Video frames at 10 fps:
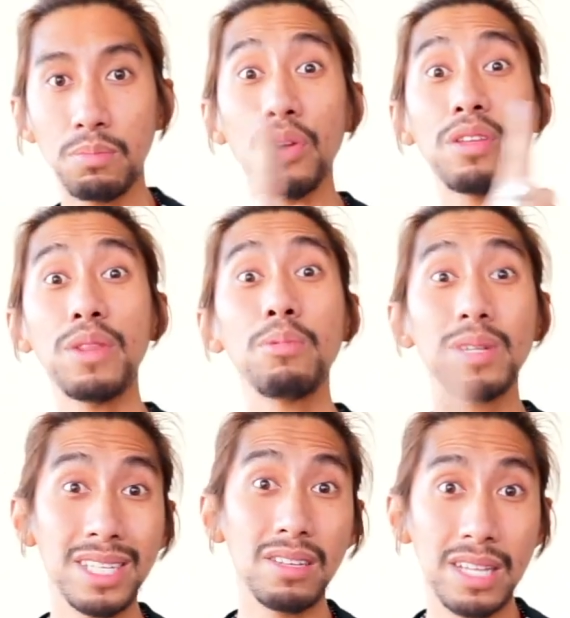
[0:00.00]
Both of them
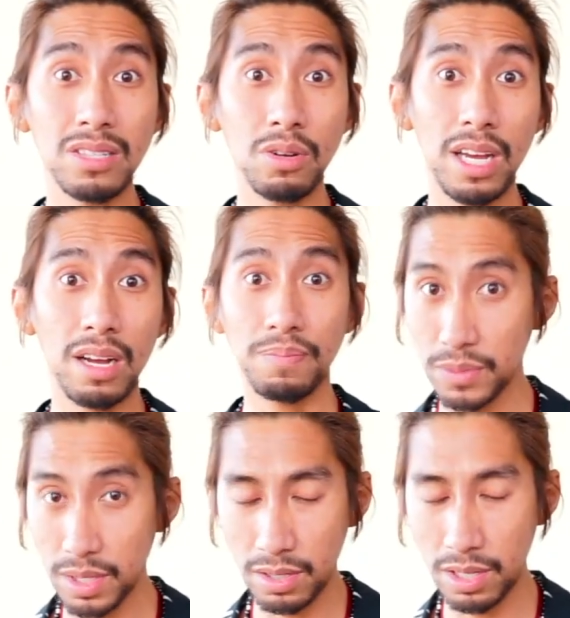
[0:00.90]
will sit on that zodiac.
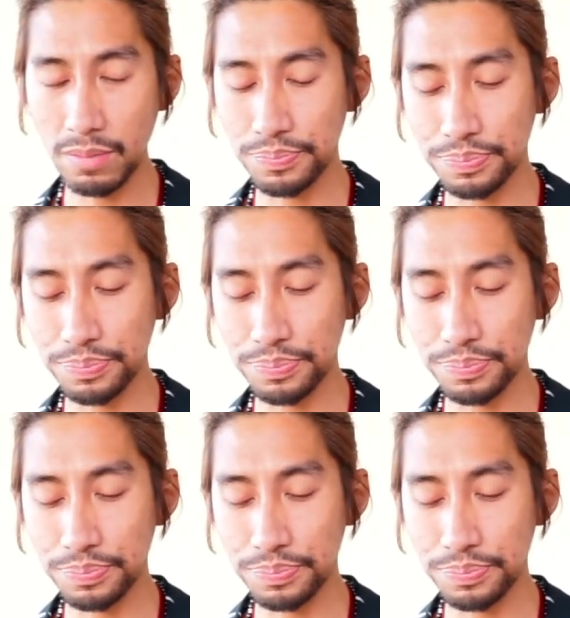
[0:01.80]
Okay?